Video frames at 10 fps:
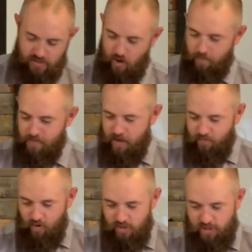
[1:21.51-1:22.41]
So,
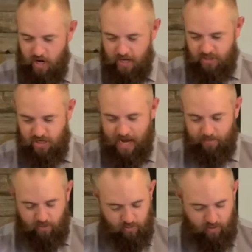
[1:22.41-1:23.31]
First John
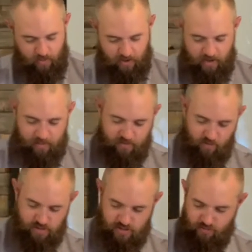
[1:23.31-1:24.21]
chapter 3, we're going to be in
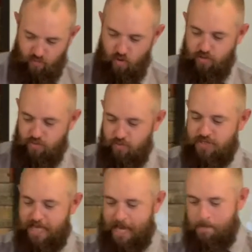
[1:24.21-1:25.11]
verses 4 through
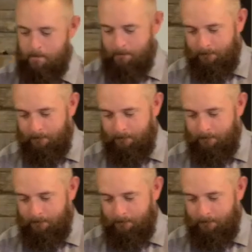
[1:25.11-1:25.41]
10.